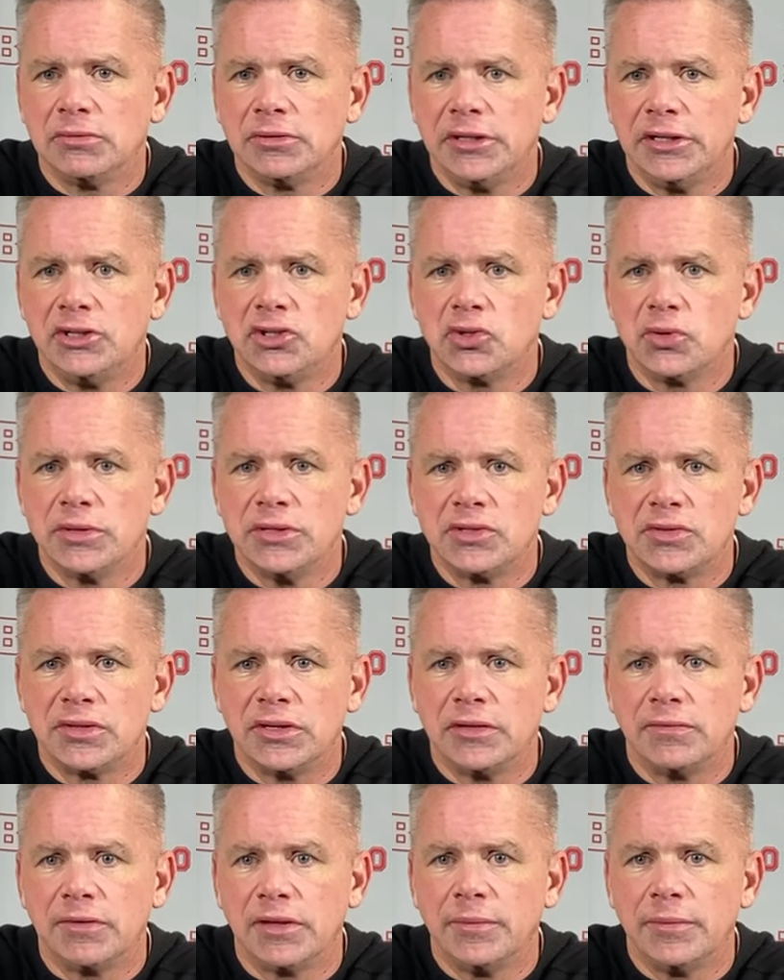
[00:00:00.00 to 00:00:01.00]
injuries that
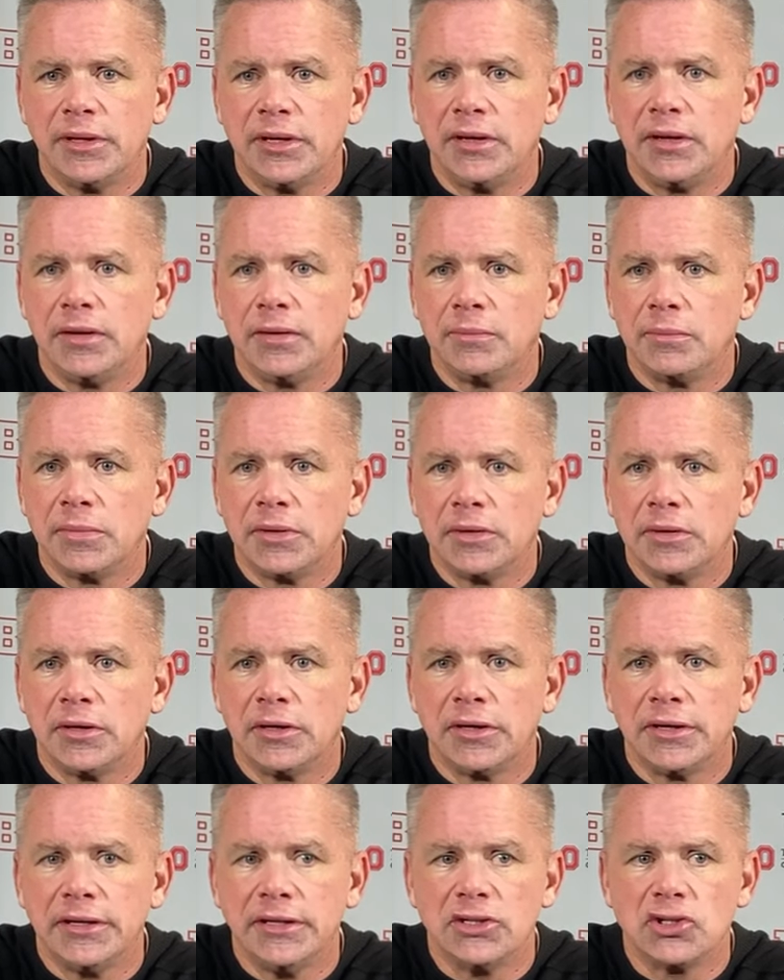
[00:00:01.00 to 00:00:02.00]
have limited him
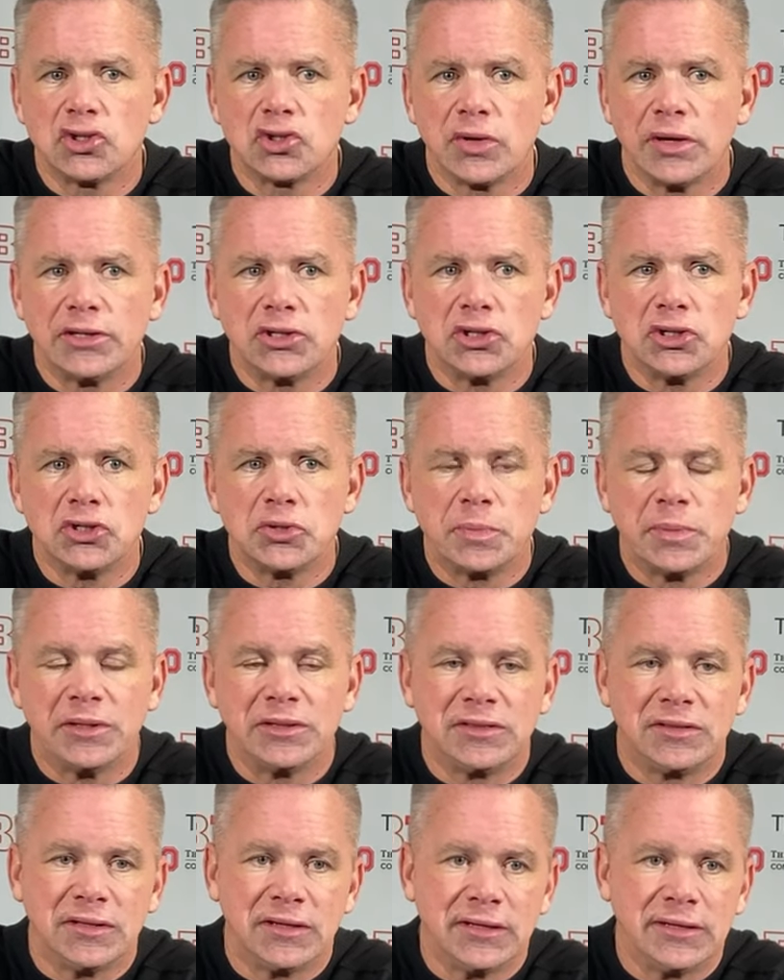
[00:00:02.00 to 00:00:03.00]
in stretches,
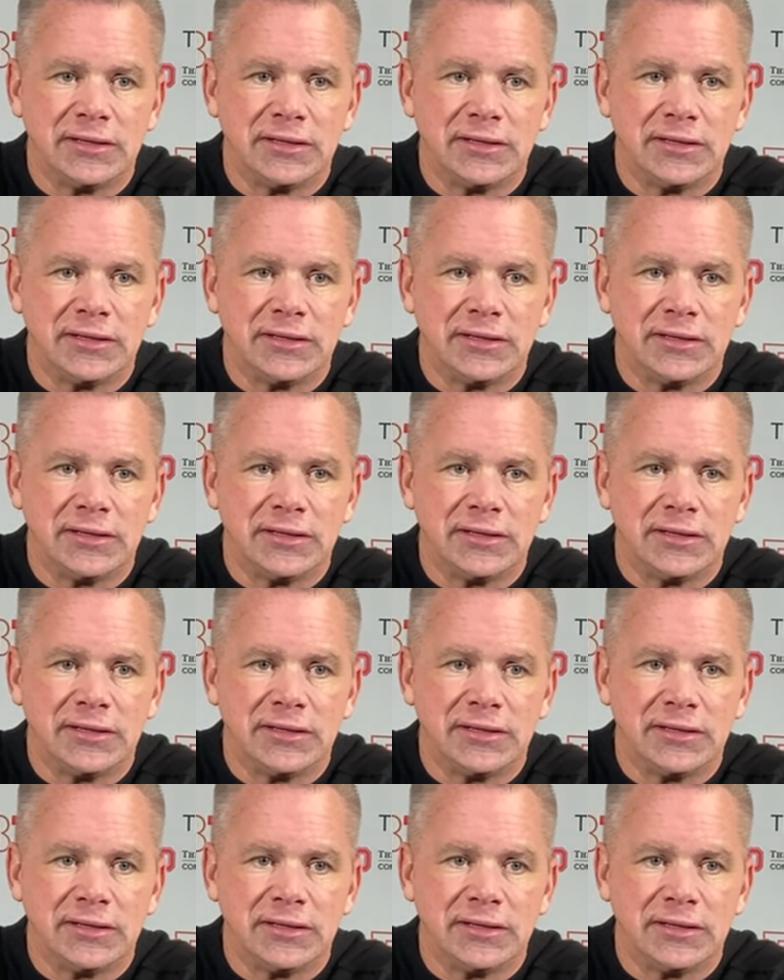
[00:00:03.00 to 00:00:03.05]
but